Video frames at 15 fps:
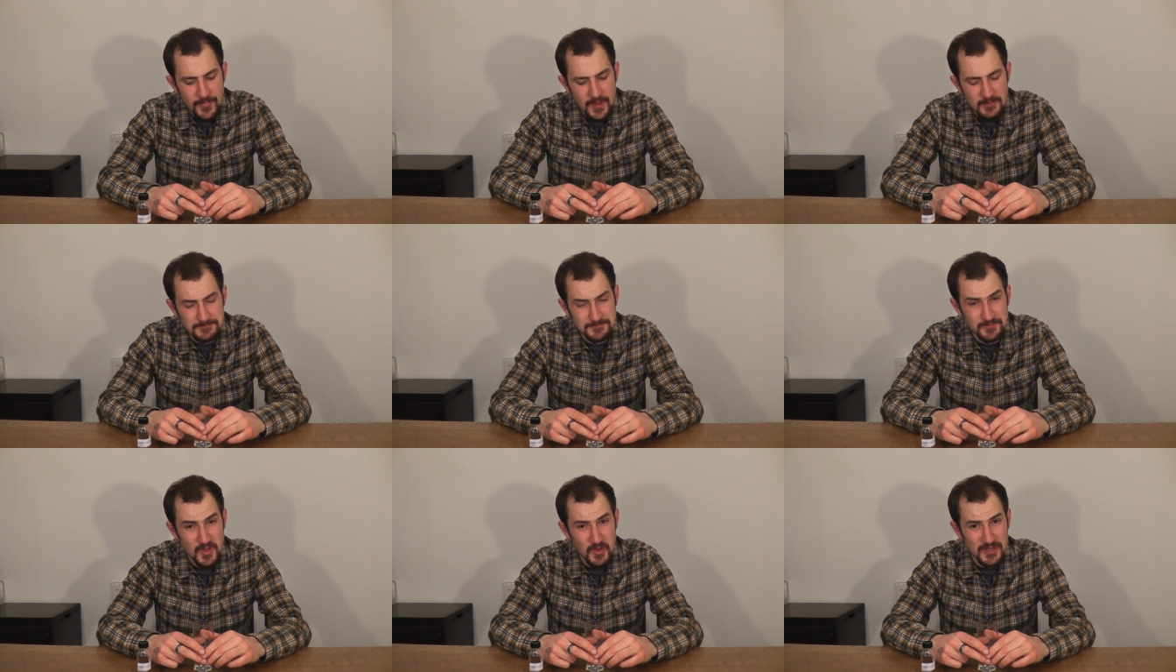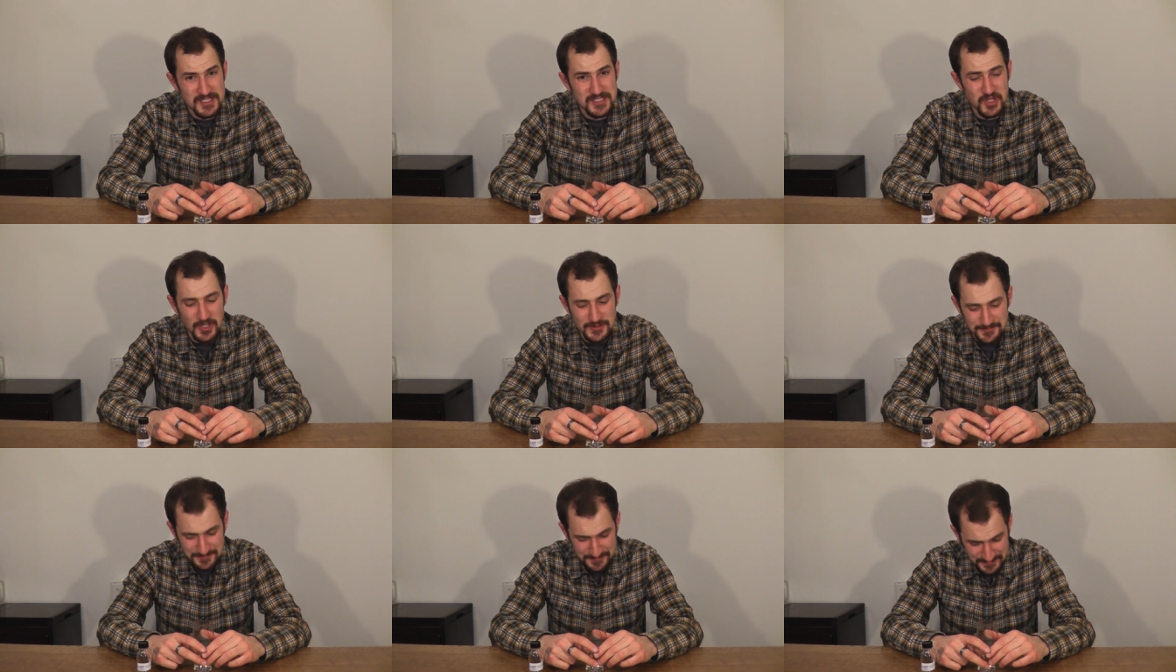Hmm. Well, it's
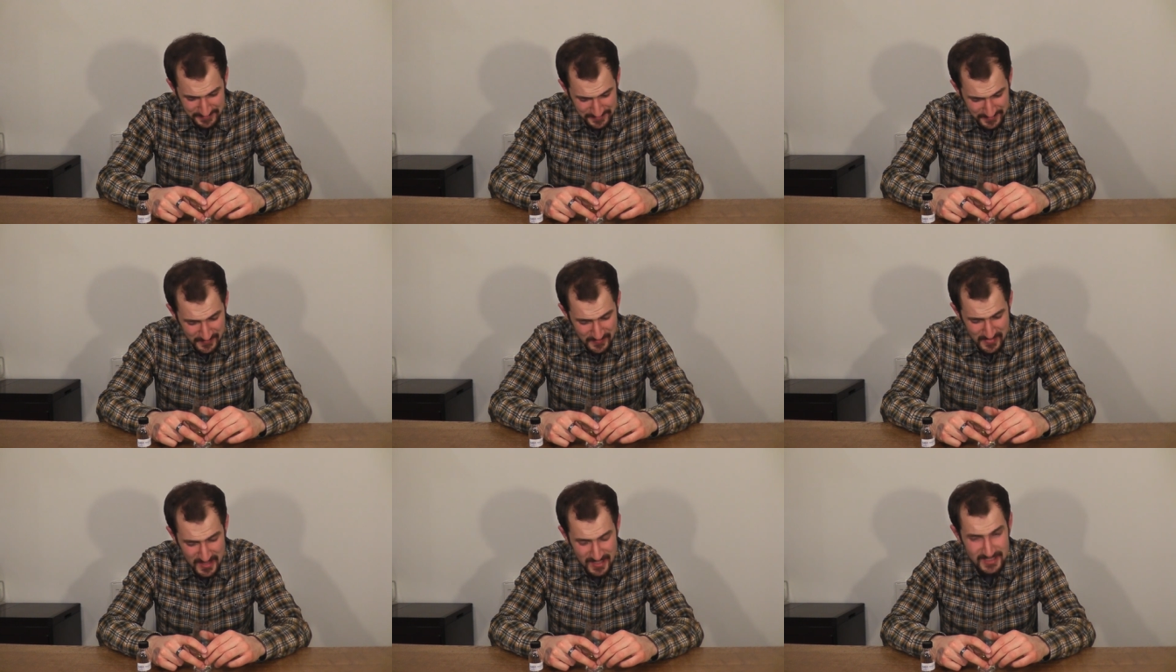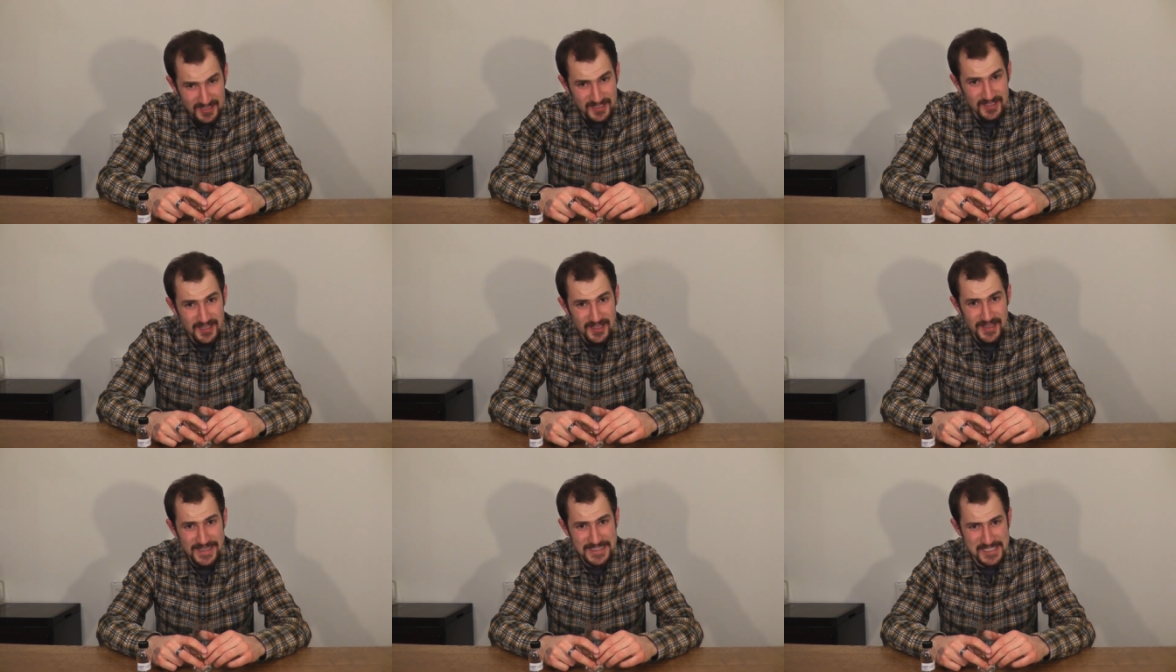not.
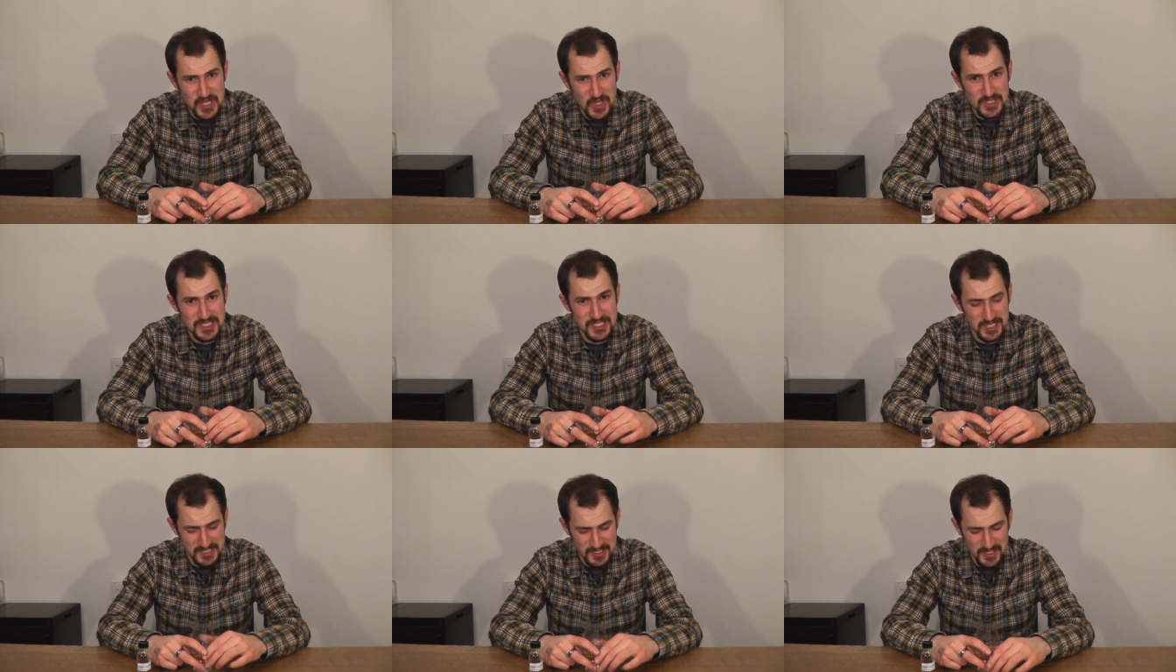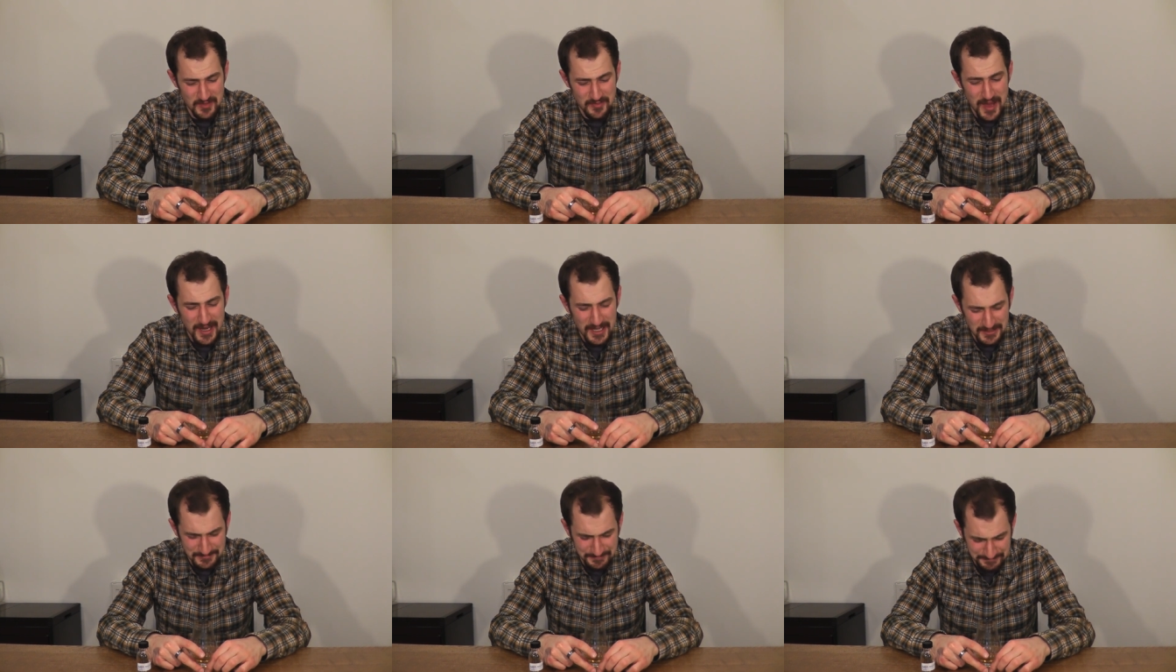It's not subtle on the
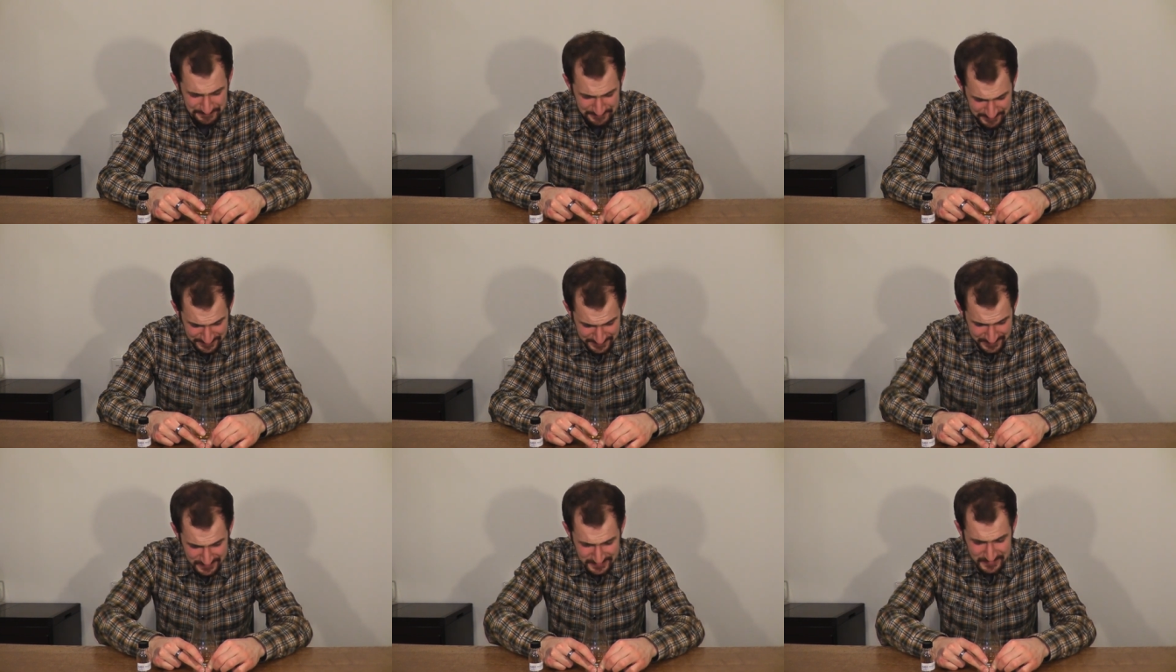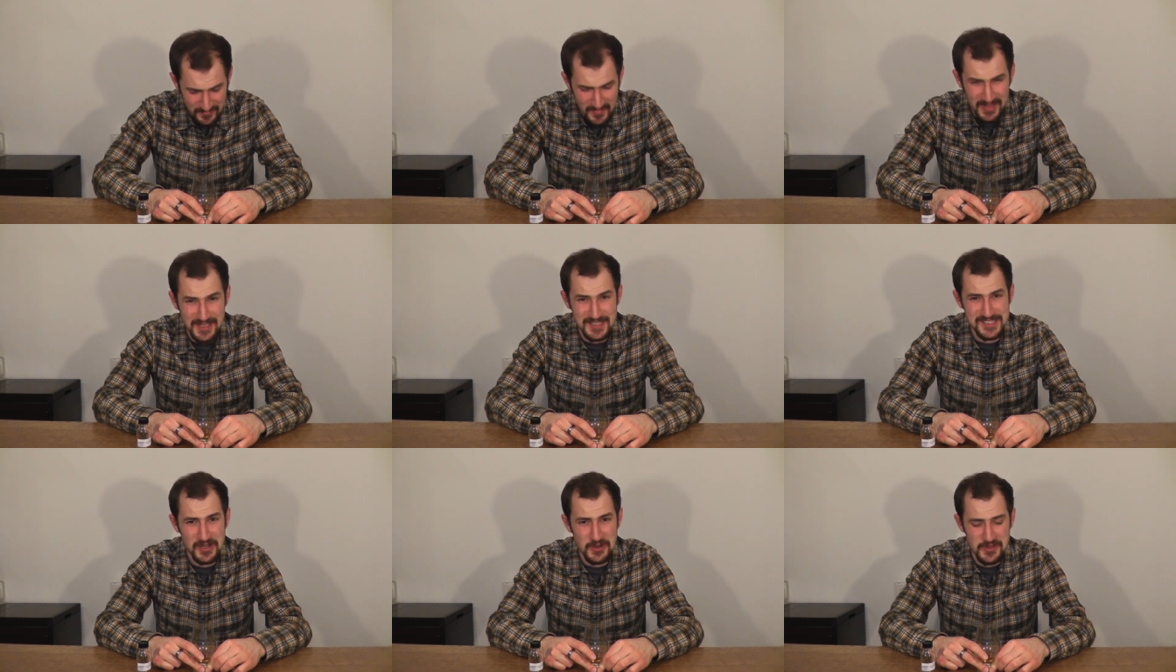palate. I
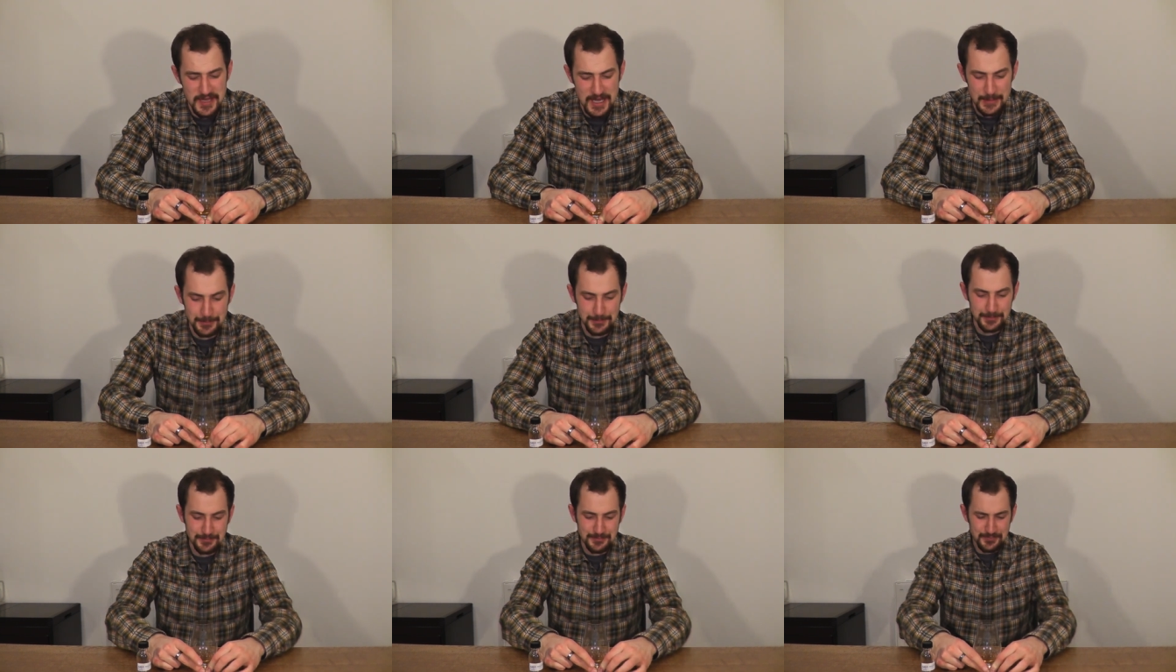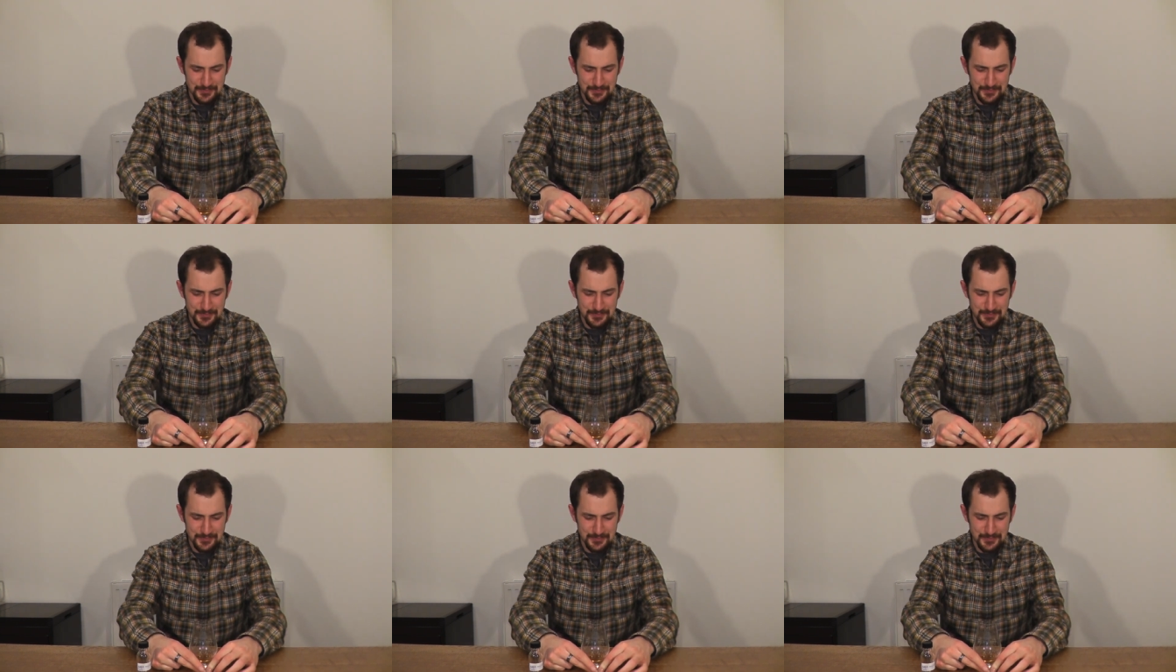can tell you that.